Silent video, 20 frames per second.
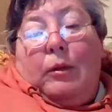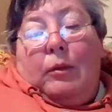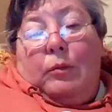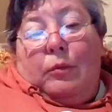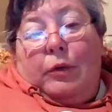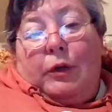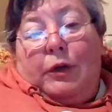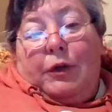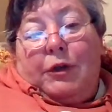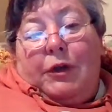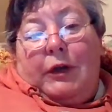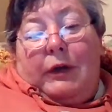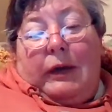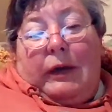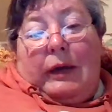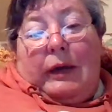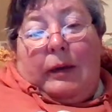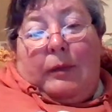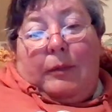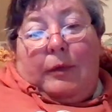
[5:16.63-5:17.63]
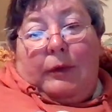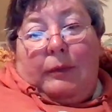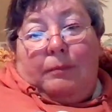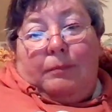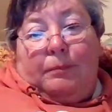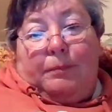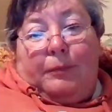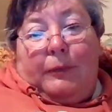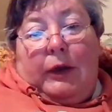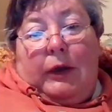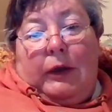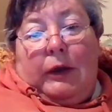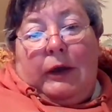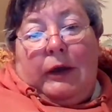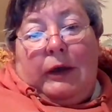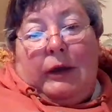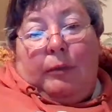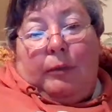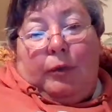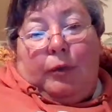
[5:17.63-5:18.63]
which she kept in a
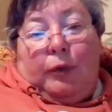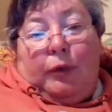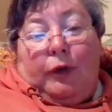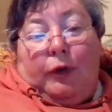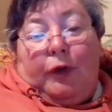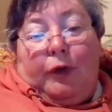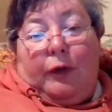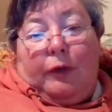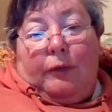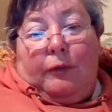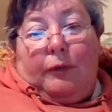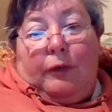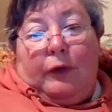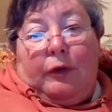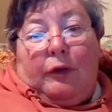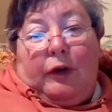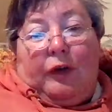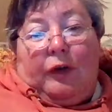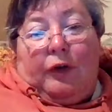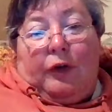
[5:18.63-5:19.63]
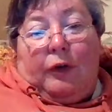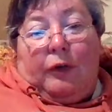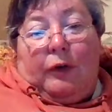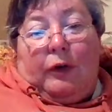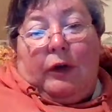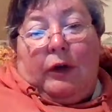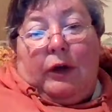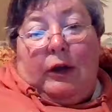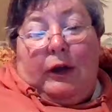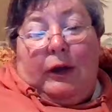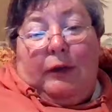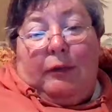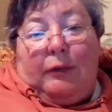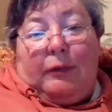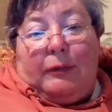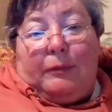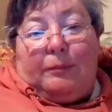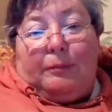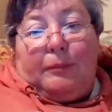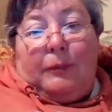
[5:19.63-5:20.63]
hat box for the rest of her
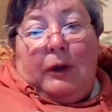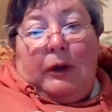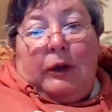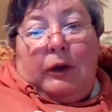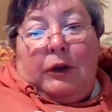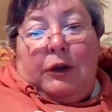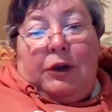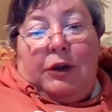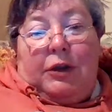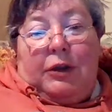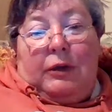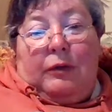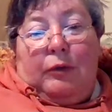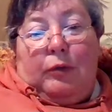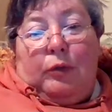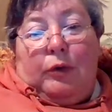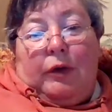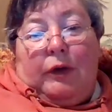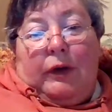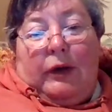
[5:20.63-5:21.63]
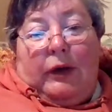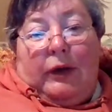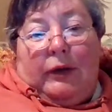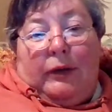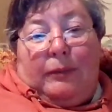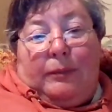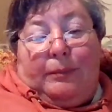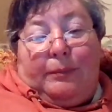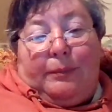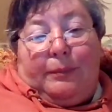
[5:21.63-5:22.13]
life. She never wore it again.